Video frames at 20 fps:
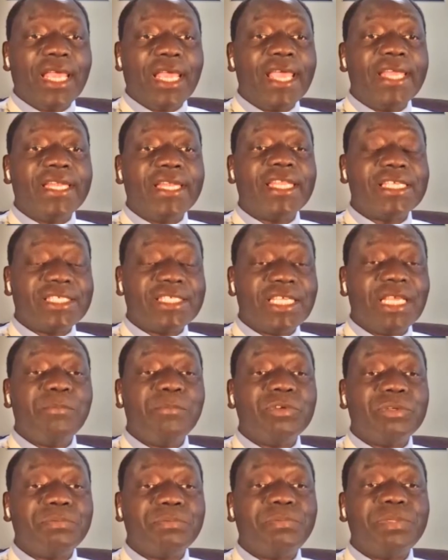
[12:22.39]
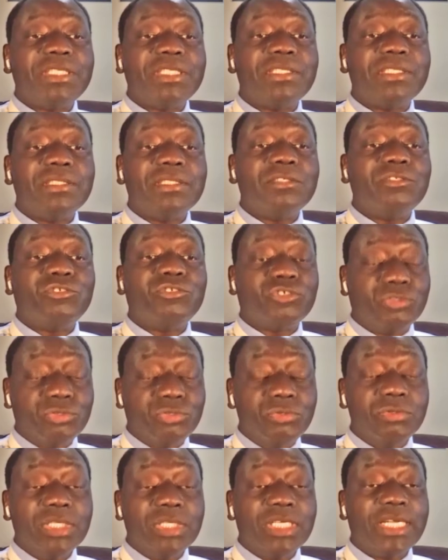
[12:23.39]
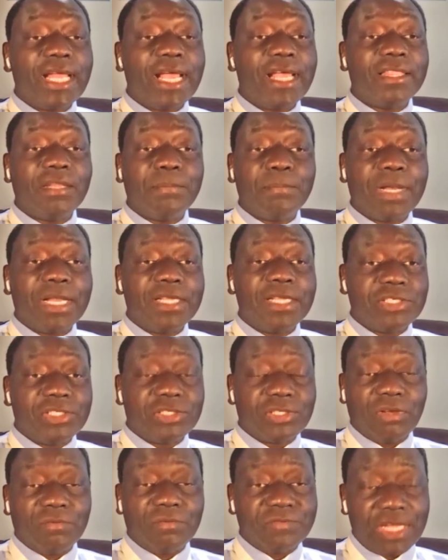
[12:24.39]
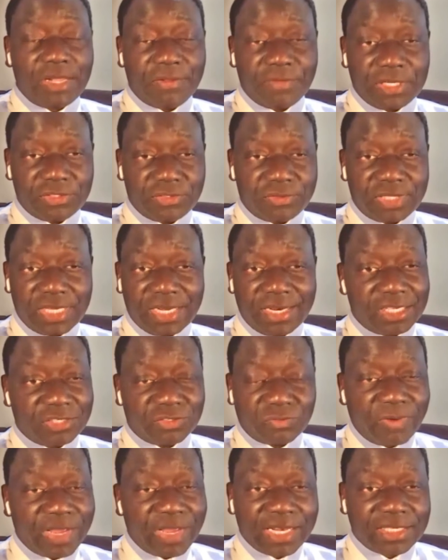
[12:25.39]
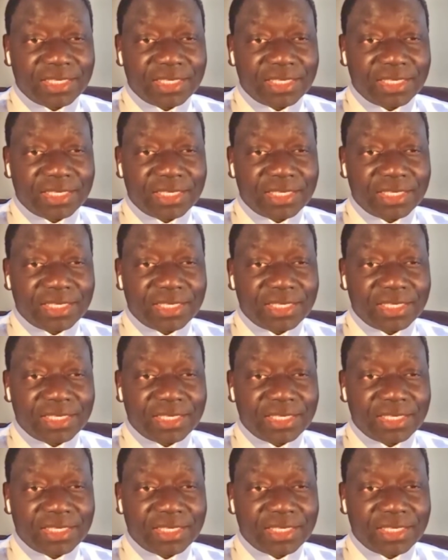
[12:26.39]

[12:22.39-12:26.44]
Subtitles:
and the same would be true in other places of Southern Sudan as well.